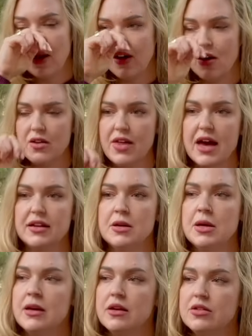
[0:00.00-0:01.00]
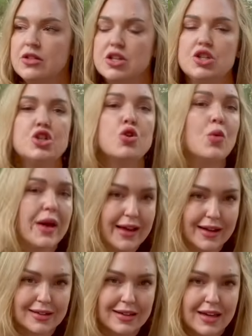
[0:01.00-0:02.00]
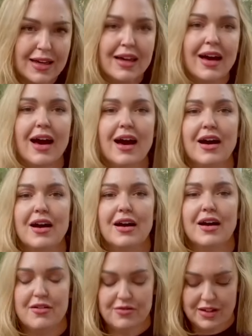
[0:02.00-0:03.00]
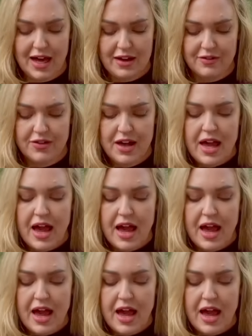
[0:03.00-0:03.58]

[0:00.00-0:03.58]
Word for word: all that, the doing of life.